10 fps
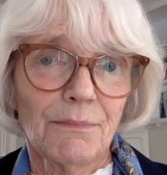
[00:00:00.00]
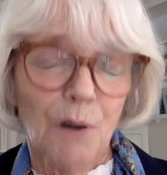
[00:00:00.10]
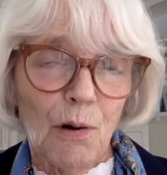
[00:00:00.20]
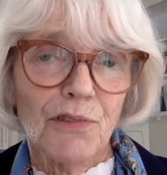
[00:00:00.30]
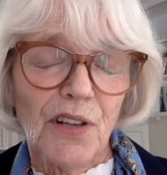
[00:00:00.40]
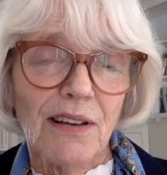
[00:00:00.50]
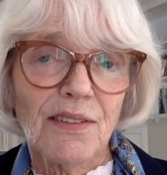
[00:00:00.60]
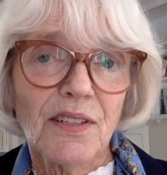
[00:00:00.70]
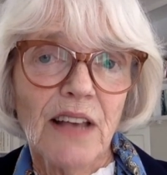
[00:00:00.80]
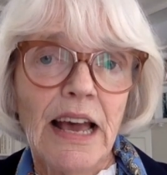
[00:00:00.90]

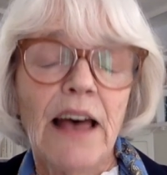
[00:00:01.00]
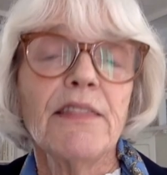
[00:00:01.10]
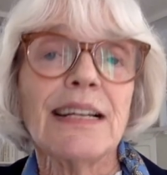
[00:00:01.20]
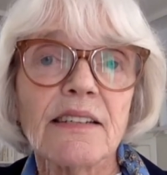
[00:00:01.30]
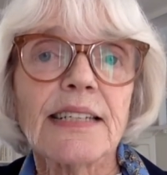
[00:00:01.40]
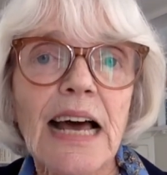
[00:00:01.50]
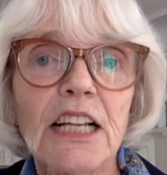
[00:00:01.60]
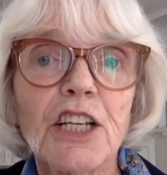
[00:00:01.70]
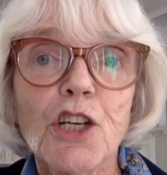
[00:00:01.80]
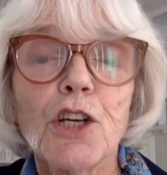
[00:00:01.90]
process, then
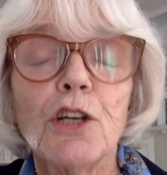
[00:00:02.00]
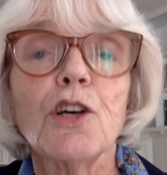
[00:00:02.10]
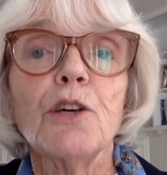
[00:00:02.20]
Sally,